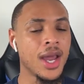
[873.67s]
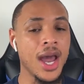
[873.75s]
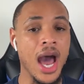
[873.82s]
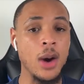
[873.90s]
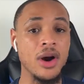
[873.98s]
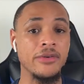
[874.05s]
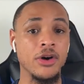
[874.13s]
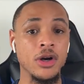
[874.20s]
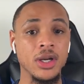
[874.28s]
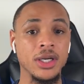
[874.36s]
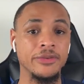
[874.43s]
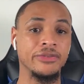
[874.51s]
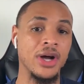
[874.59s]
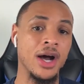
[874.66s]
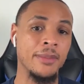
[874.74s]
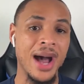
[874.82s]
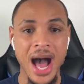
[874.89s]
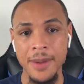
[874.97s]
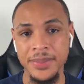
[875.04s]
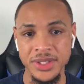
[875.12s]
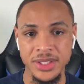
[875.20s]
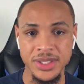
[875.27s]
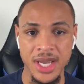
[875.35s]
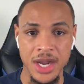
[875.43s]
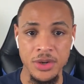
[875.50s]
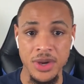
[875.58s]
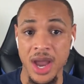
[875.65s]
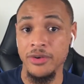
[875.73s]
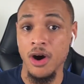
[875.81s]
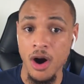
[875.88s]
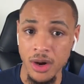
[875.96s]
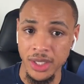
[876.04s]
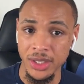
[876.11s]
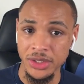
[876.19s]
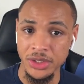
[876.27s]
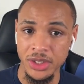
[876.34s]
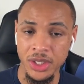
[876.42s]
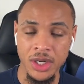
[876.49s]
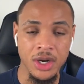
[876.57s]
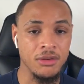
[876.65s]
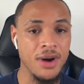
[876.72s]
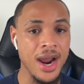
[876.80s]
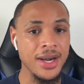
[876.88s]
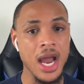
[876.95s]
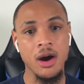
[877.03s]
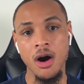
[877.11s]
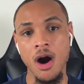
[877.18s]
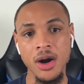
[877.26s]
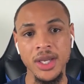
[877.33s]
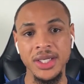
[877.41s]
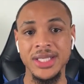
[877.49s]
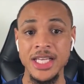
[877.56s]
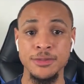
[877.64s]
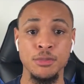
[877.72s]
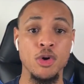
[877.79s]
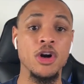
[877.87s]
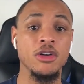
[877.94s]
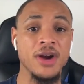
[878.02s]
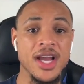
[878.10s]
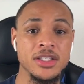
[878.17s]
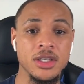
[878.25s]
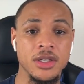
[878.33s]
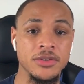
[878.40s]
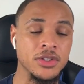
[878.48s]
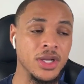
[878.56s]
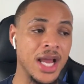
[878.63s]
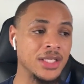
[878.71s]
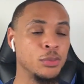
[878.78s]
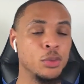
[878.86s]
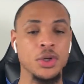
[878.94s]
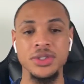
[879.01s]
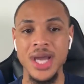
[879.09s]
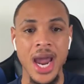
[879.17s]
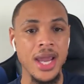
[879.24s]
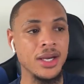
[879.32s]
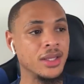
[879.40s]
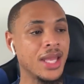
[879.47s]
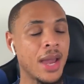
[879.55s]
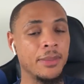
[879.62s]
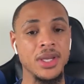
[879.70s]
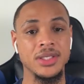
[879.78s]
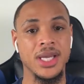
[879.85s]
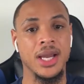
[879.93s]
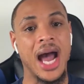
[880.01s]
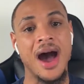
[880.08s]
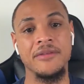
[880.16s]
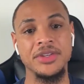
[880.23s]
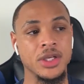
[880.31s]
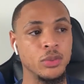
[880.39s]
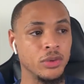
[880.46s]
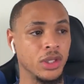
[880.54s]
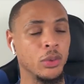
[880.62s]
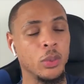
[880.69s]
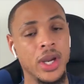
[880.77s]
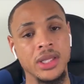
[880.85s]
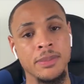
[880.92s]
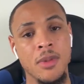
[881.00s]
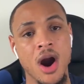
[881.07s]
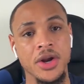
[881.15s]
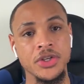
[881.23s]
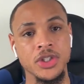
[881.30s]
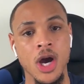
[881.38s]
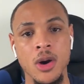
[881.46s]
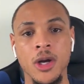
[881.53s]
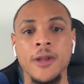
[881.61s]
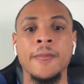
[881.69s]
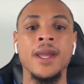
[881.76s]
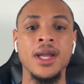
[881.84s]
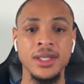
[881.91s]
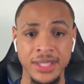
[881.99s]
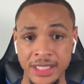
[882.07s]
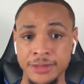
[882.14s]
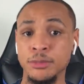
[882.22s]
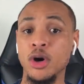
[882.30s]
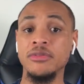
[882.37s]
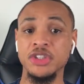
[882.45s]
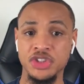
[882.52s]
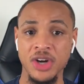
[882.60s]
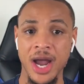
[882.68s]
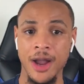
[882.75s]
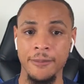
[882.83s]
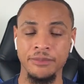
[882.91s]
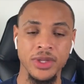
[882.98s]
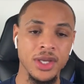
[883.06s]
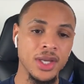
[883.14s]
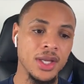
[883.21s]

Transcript: However, on the opposite side, you have hawkish, right? Now, hawkish, that's more aggressive. So that's more tightening. That means that obviously the way the market is going, that's more of a drop.